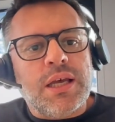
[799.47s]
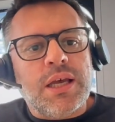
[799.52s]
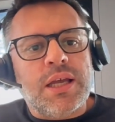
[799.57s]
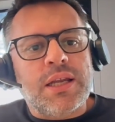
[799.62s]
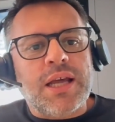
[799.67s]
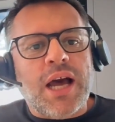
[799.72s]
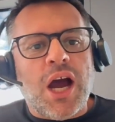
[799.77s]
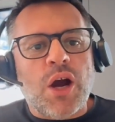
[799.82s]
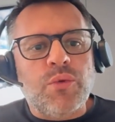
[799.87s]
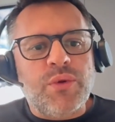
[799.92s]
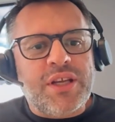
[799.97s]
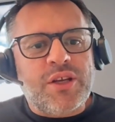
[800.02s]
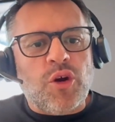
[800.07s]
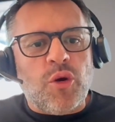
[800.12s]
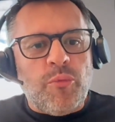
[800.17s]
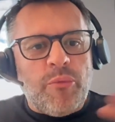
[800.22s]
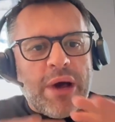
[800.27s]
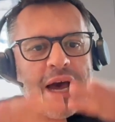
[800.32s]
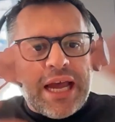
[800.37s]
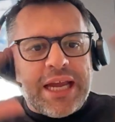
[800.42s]
and how we
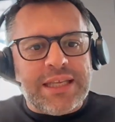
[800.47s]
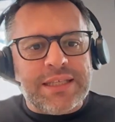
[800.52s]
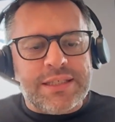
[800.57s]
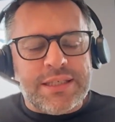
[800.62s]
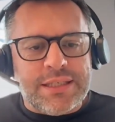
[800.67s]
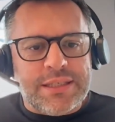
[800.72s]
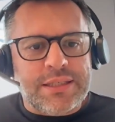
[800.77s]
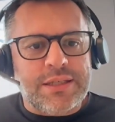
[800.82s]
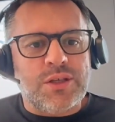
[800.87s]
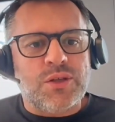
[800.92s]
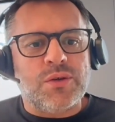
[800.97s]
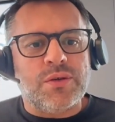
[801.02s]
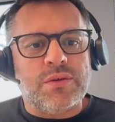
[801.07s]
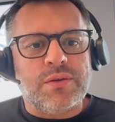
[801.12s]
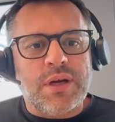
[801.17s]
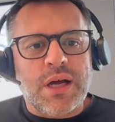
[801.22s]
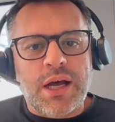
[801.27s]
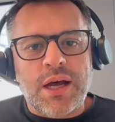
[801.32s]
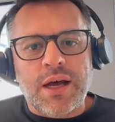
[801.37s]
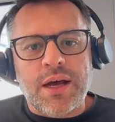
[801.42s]
combine this, you
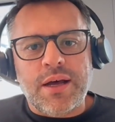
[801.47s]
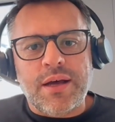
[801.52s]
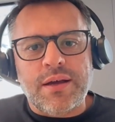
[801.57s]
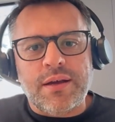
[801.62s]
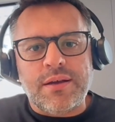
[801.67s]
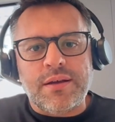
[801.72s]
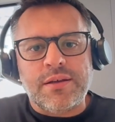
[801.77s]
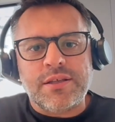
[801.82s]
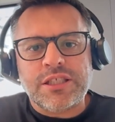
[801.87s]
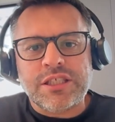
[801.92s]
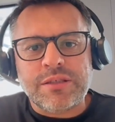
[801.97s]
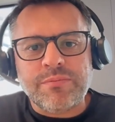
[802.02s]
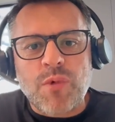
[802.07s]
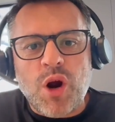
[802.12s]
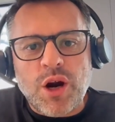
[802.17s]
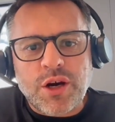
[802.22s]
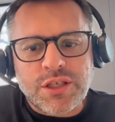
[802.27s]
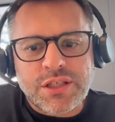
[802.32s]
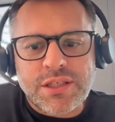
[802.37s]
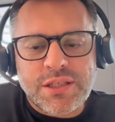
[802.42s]
know, uh,
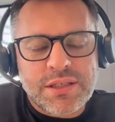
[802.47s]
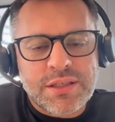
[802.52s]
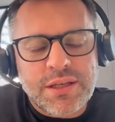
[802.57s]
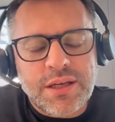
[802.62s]
smart,